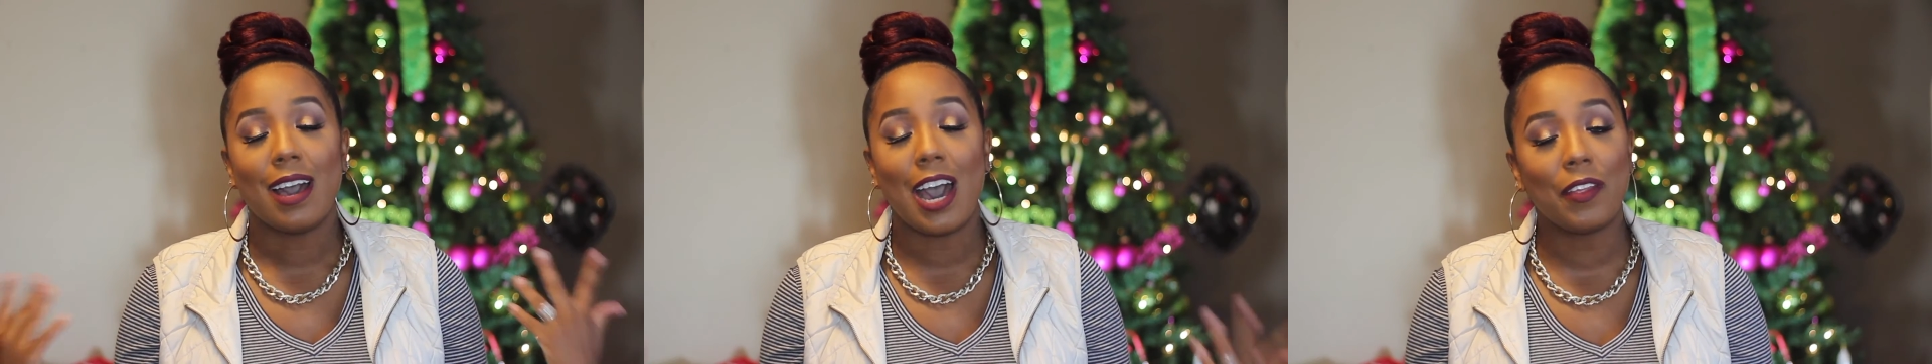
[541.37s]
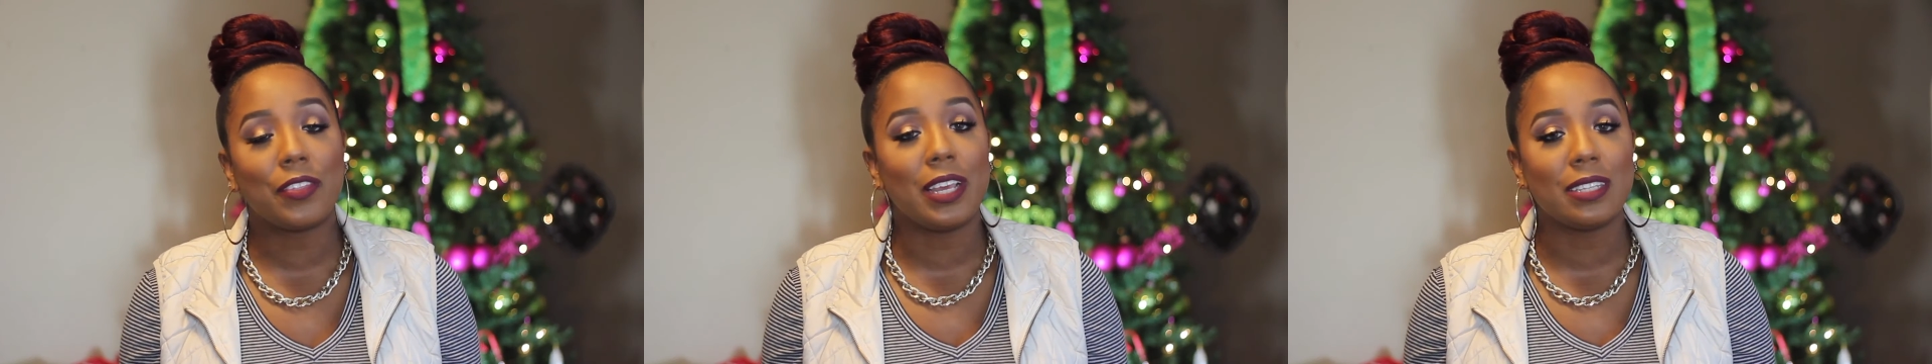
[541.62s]

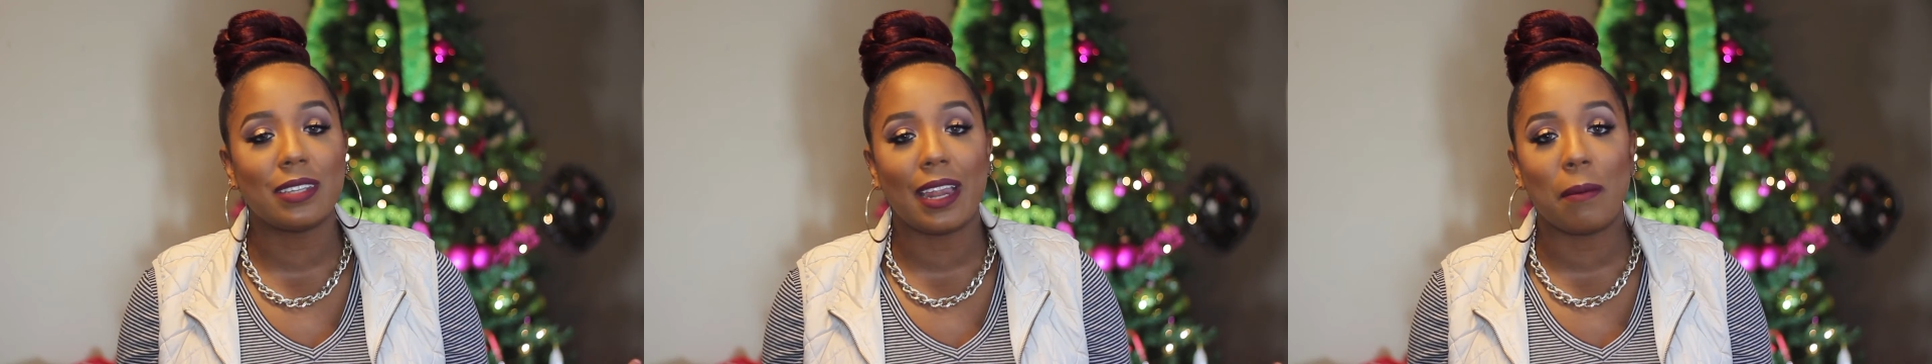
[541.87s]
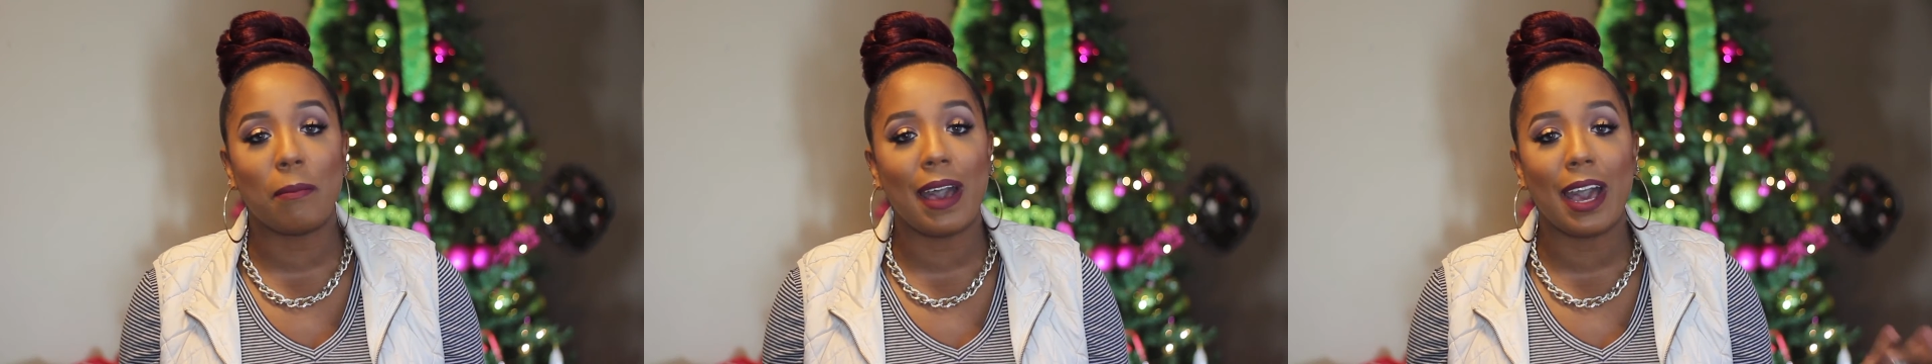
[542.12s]
other things that
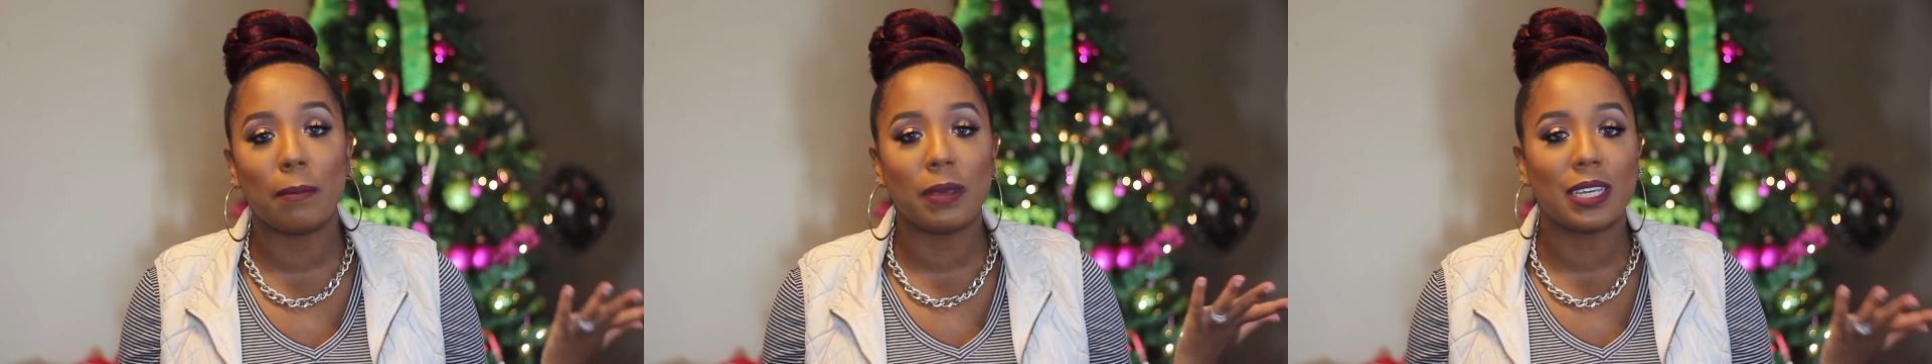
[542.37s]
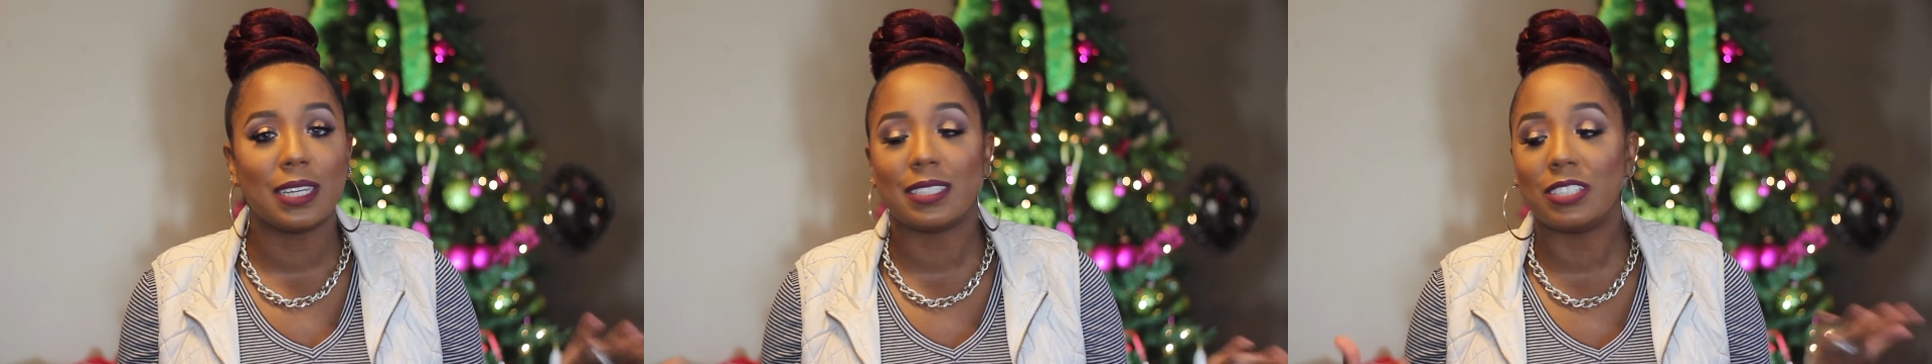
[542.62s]
i buy
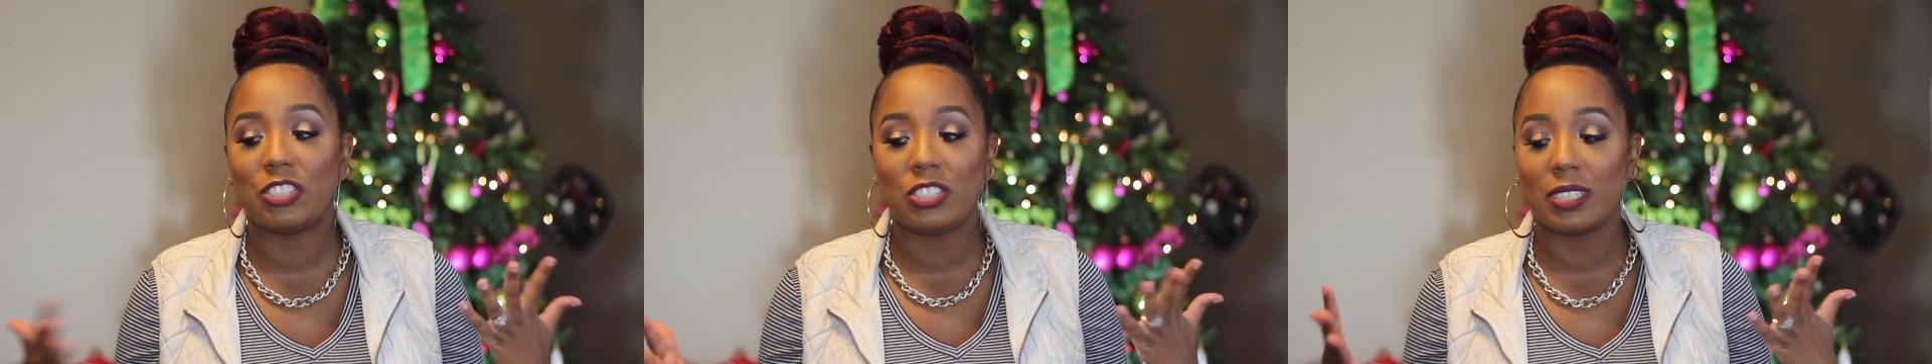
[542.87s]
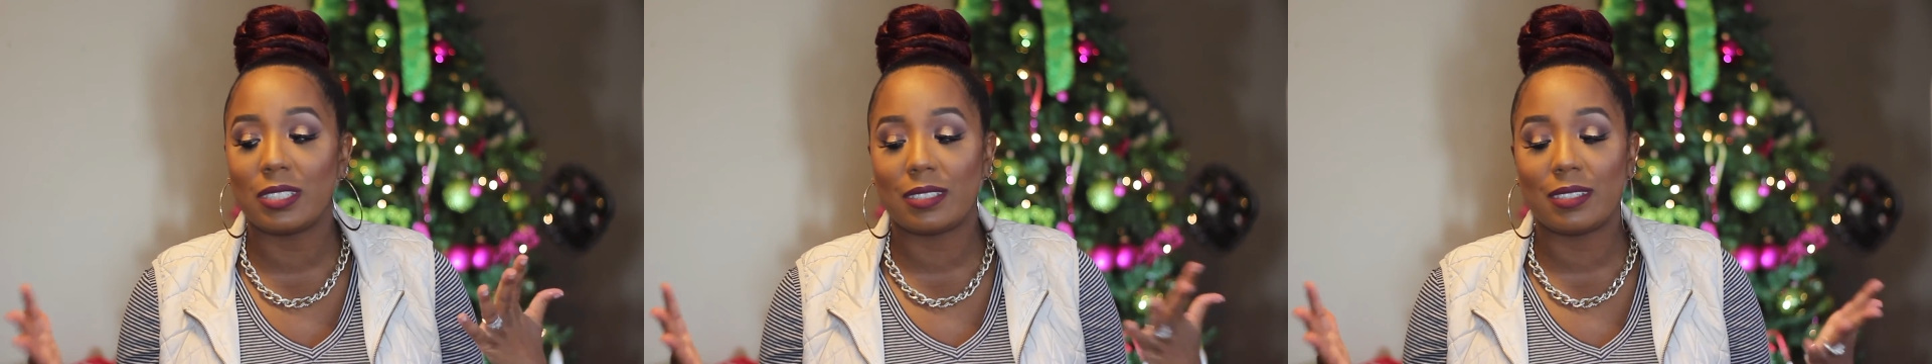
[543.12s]
because it's
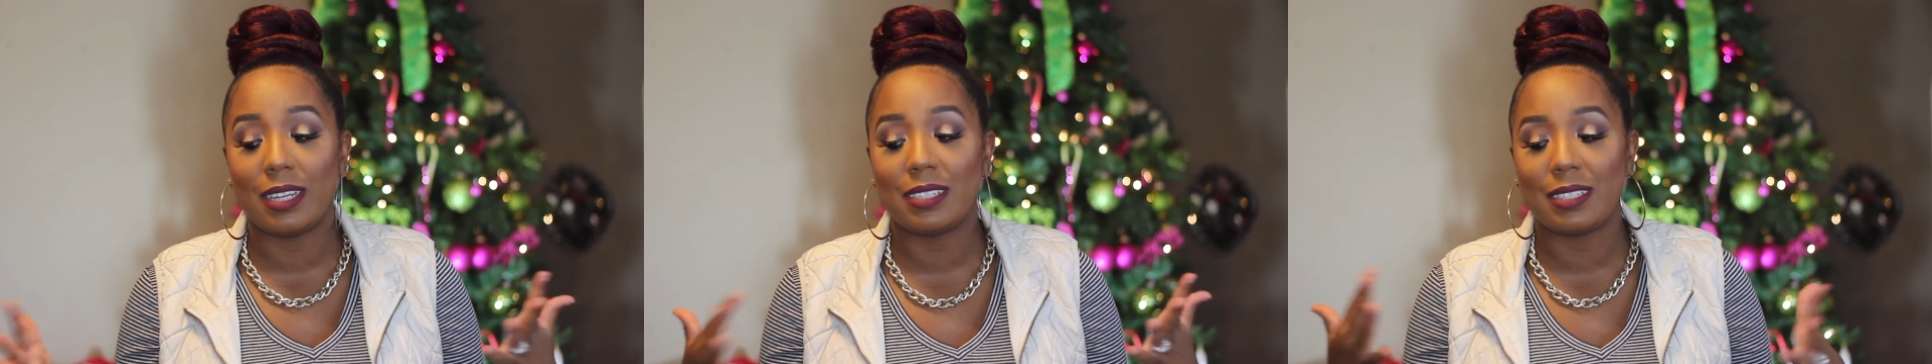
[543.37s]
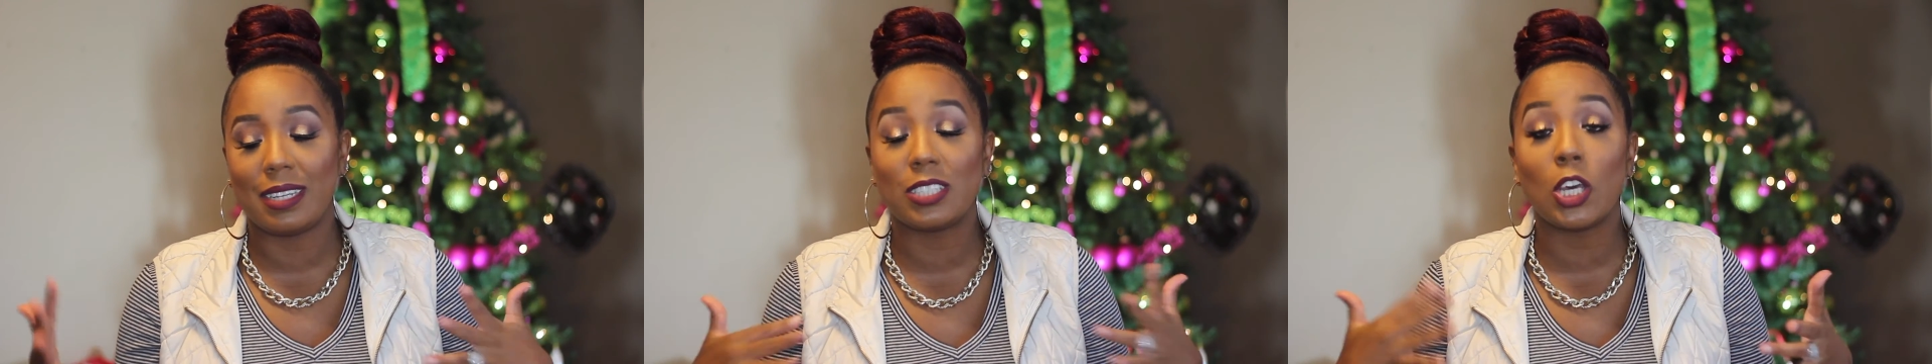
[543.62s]
just
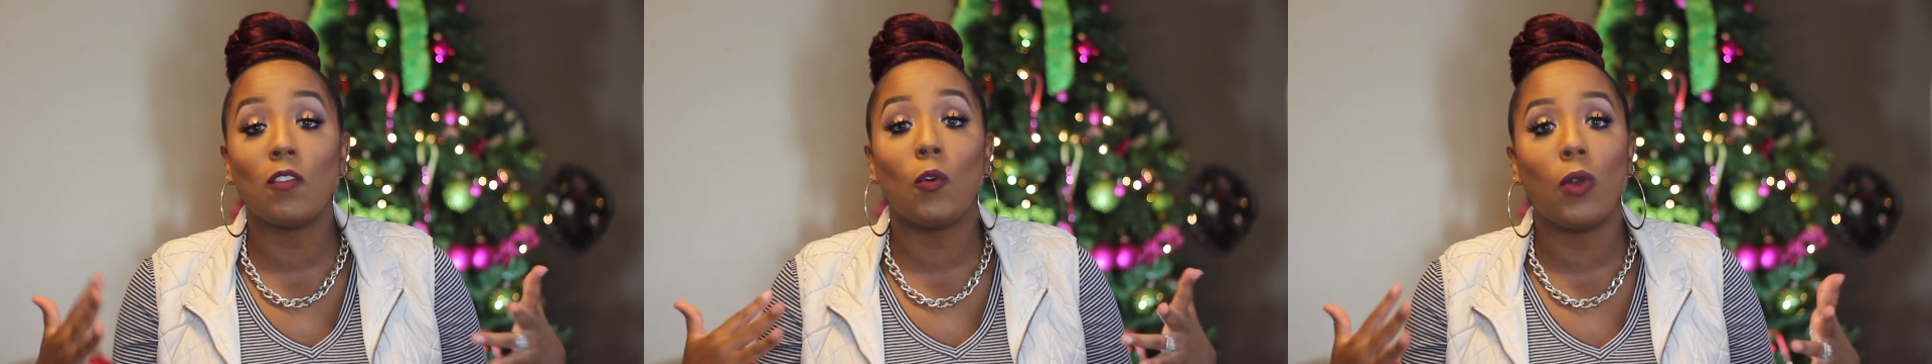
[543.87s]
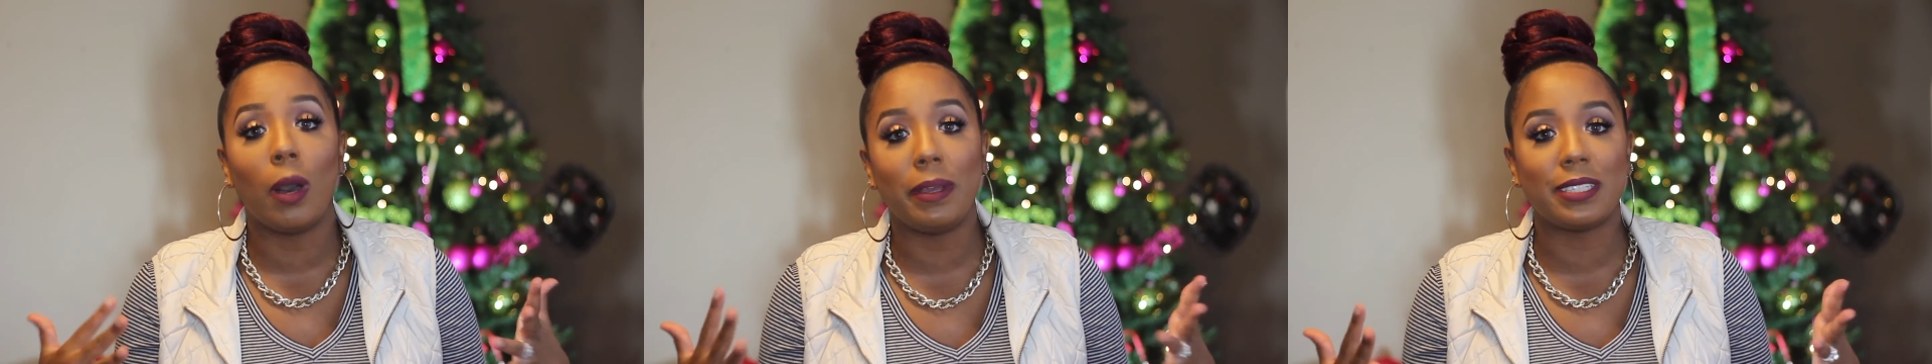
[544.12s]
it's it's
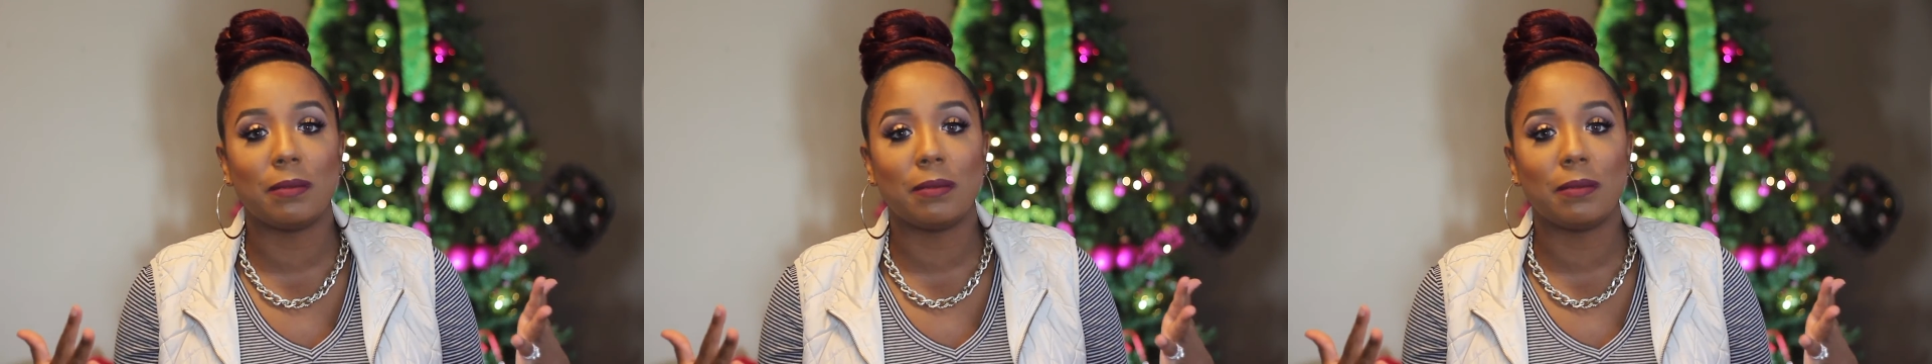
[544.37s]
overwhelming